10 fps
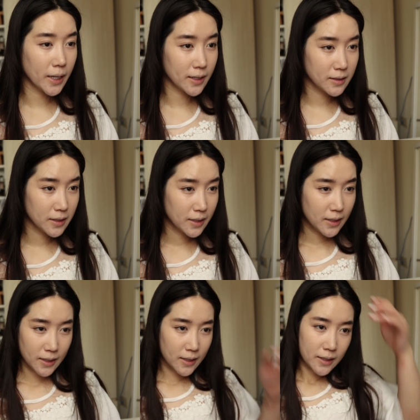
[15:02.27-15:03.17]
but
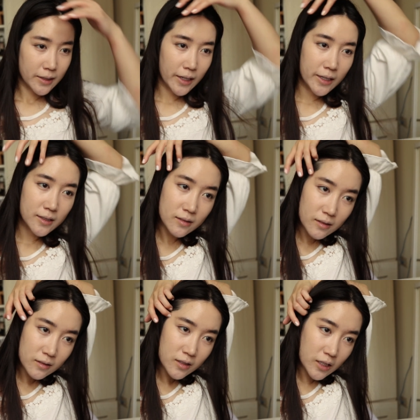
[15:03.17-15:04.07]
it's
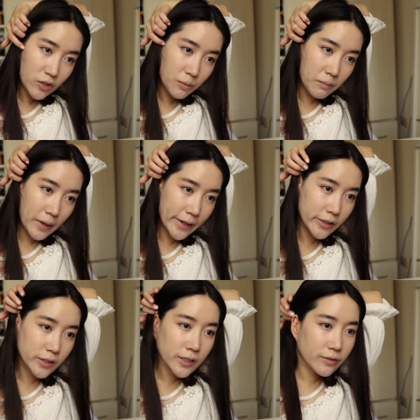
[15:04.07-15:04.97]
such a
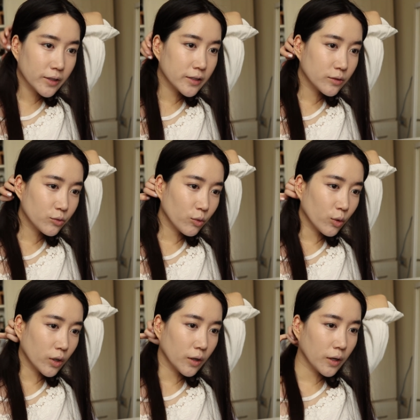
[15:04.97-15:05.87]
minor difference
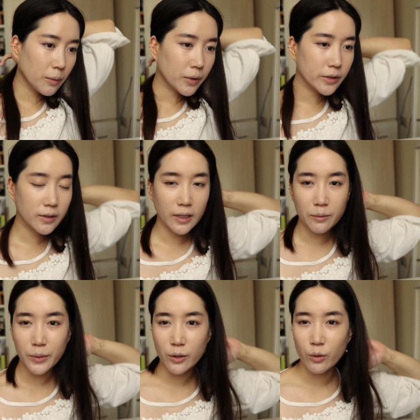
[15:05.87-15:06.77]
for a person
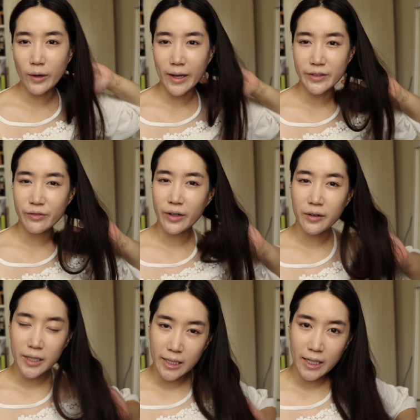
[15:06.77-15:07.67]
like me who has
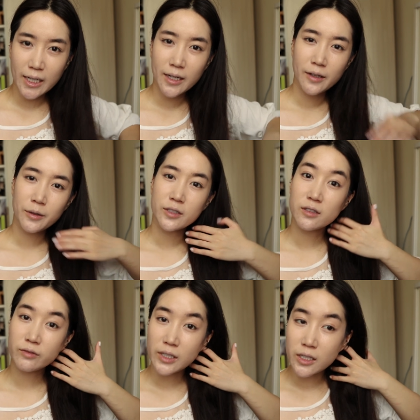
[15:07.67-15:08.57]
very
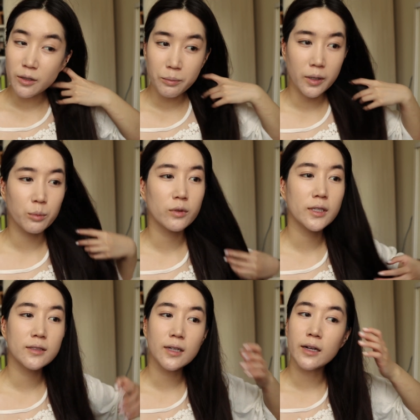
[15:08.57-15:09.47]
severe
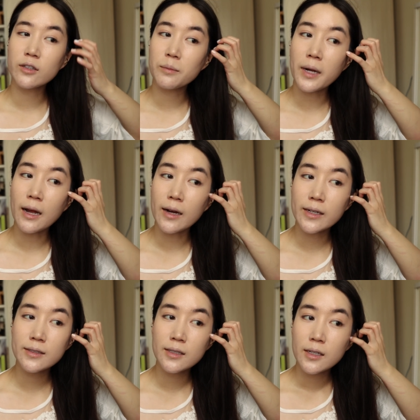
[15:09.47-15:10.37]
purpleness under my
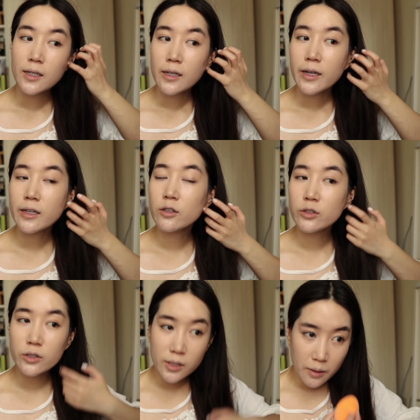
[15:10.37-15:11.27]
eyes and
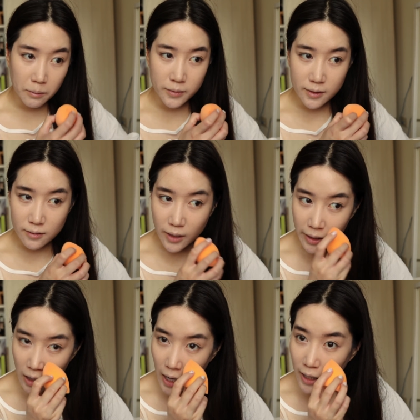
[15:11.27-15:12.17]
also some
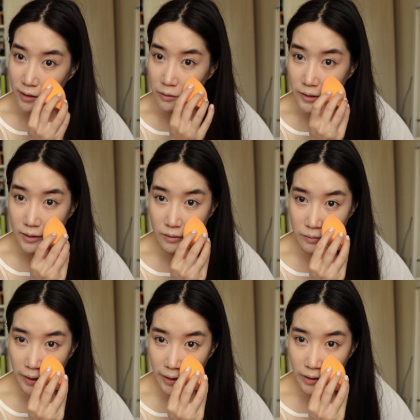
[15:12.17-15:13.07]
slight
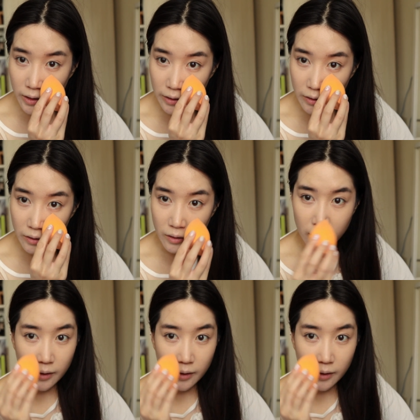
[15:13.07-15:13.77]
hollowness right here.